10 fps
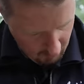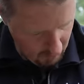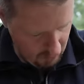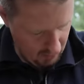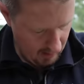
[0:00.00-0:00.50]
I
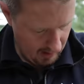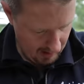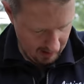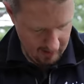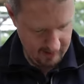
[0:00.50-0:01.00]
will try and
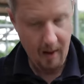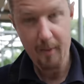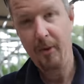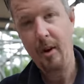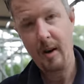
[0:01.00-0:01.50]
clean this
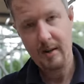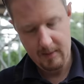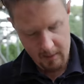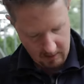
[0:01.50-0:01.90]
up for our customer,